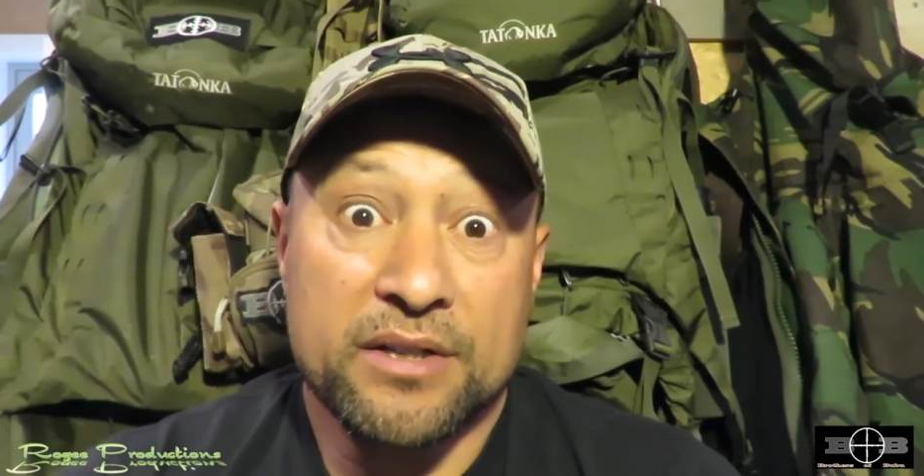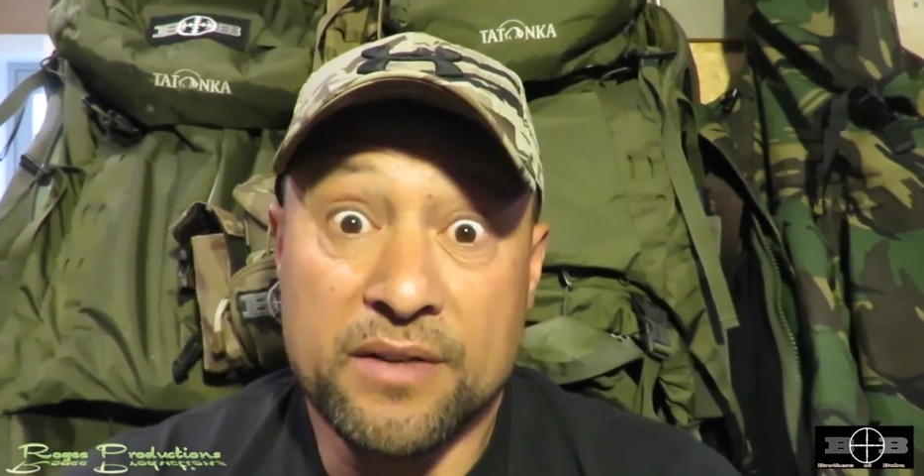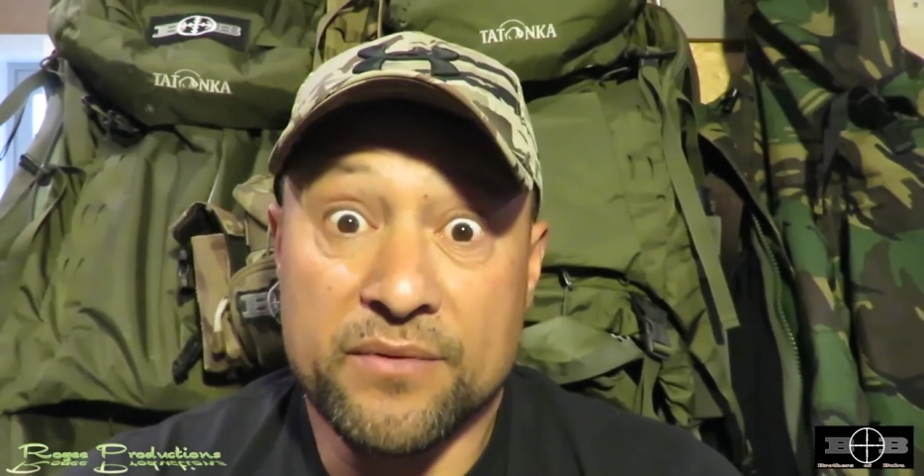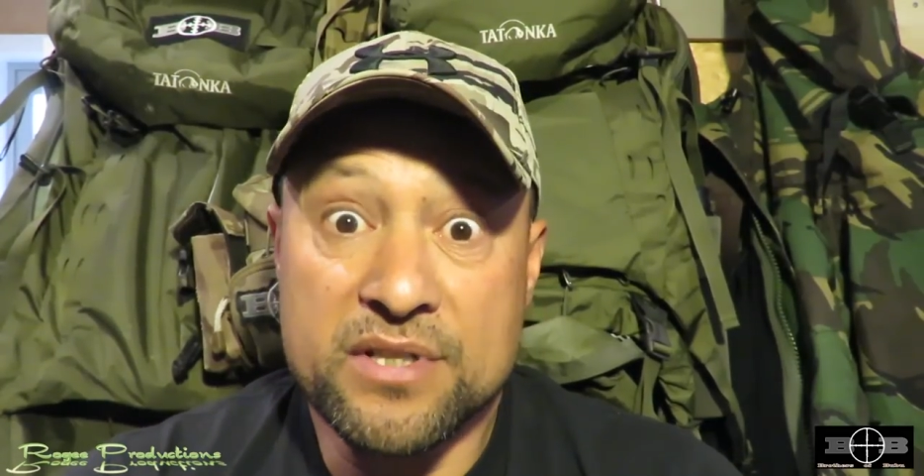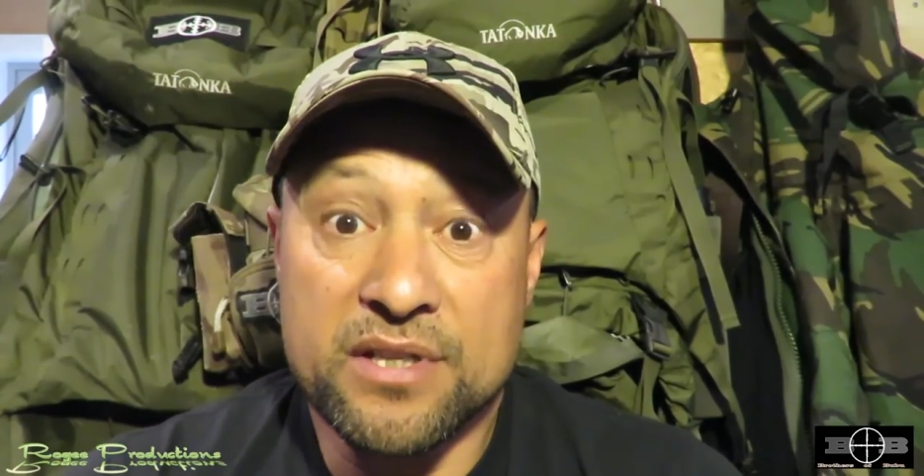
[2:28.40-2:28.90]

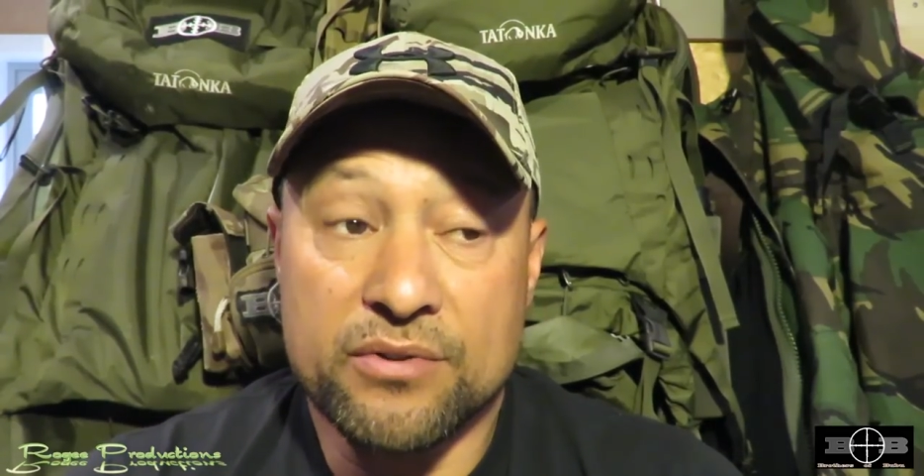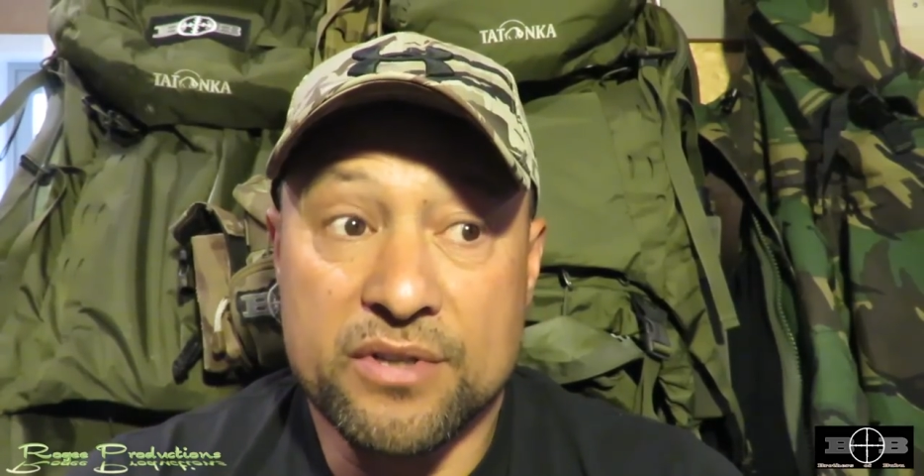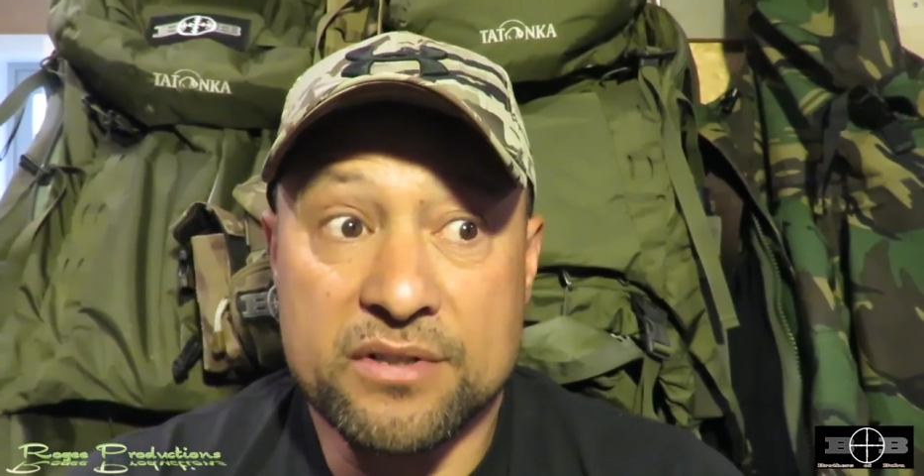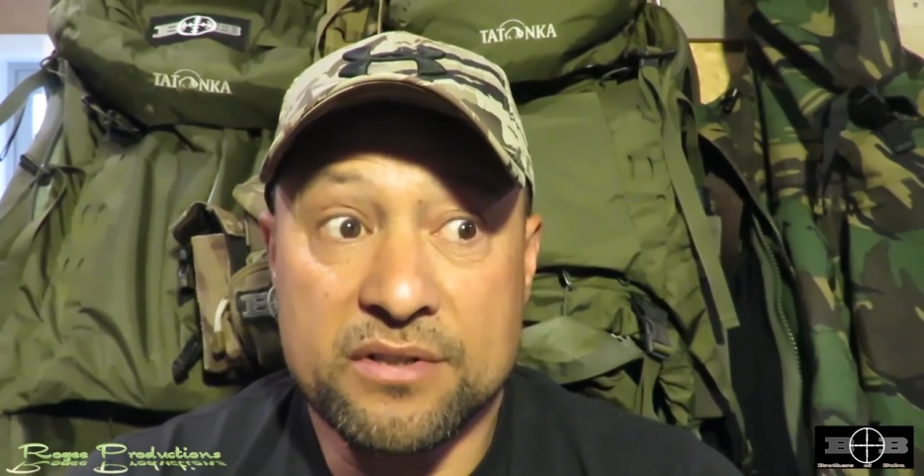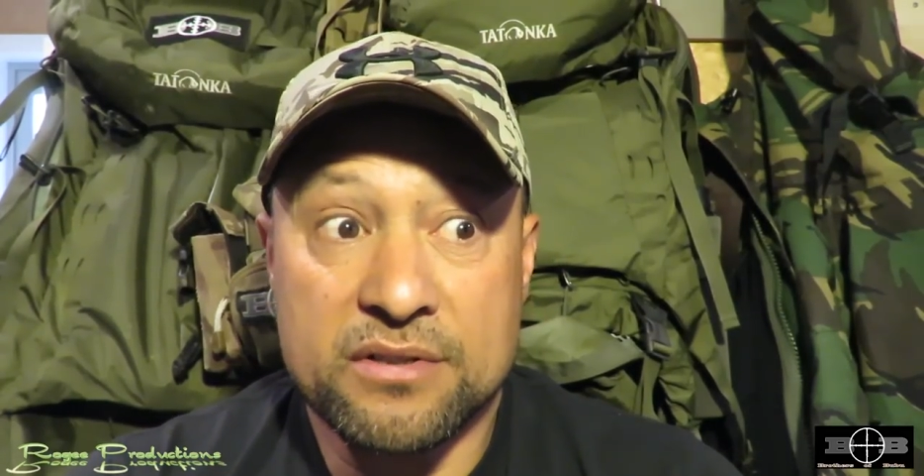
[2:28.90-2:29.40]
TV
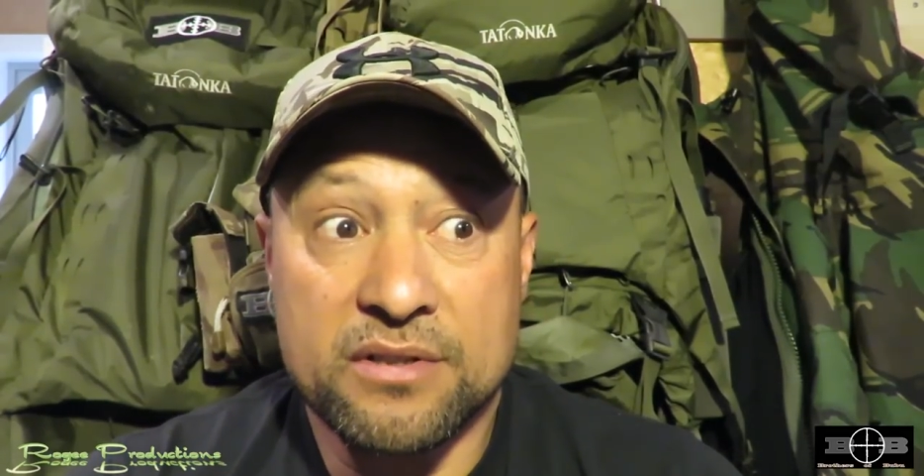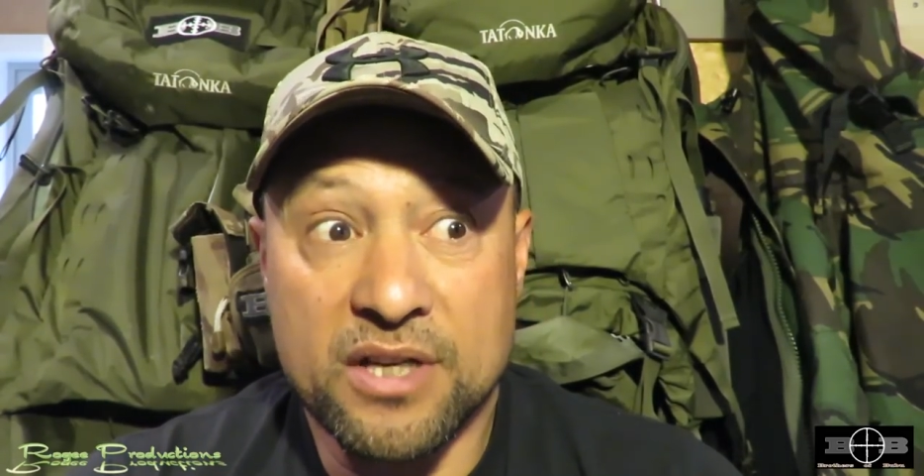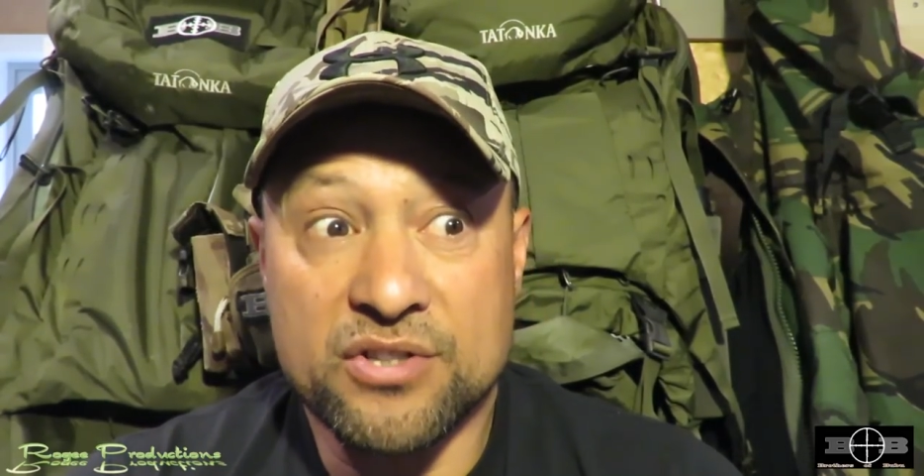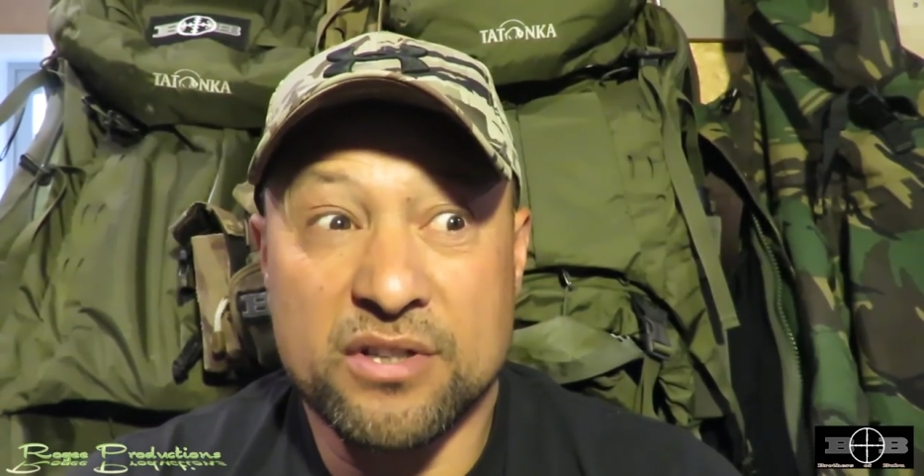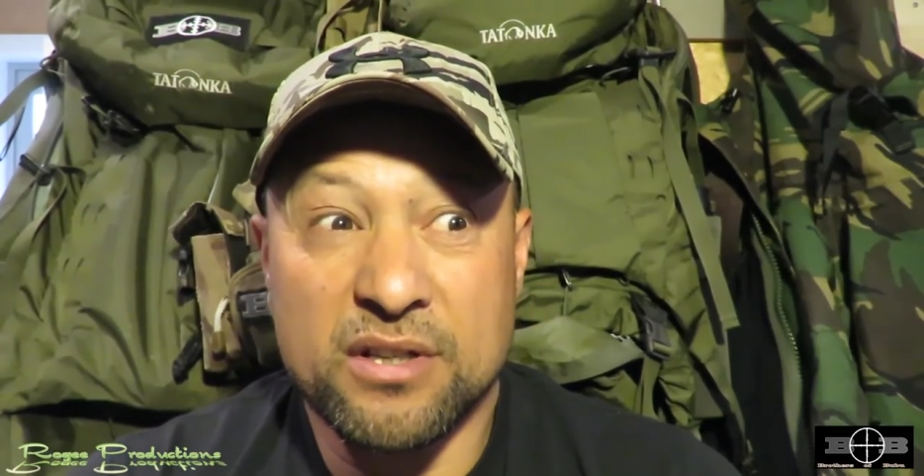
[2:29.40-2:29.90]
series next